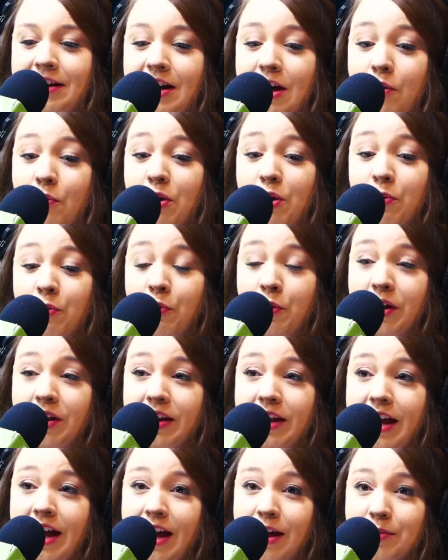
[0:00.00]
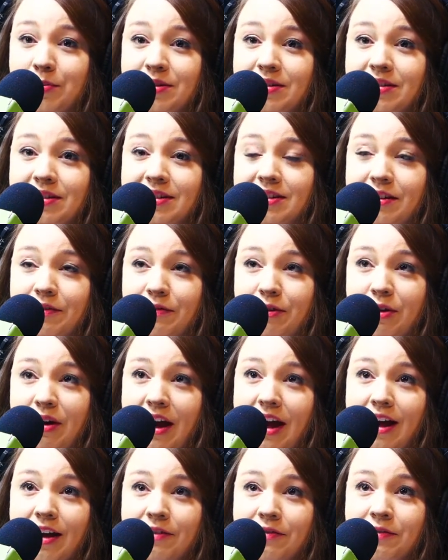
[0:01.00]
what really helps is if you
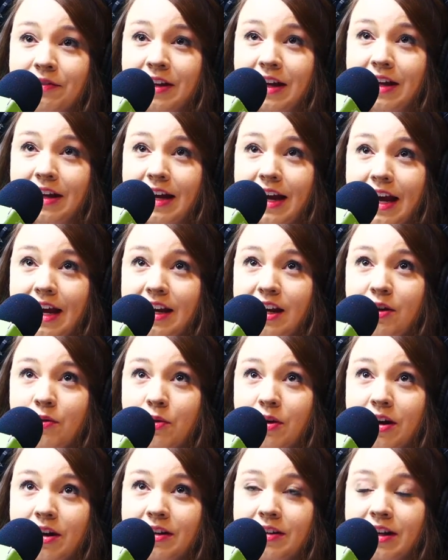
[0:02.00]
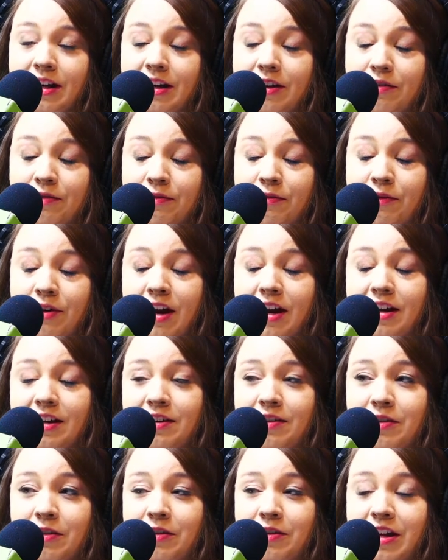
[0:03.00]
have like anyone, like a friend
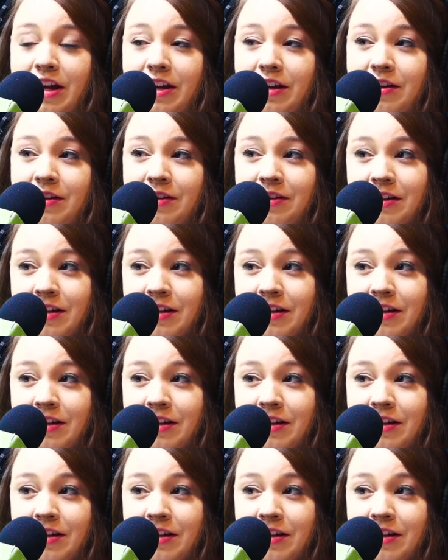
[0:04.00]
or like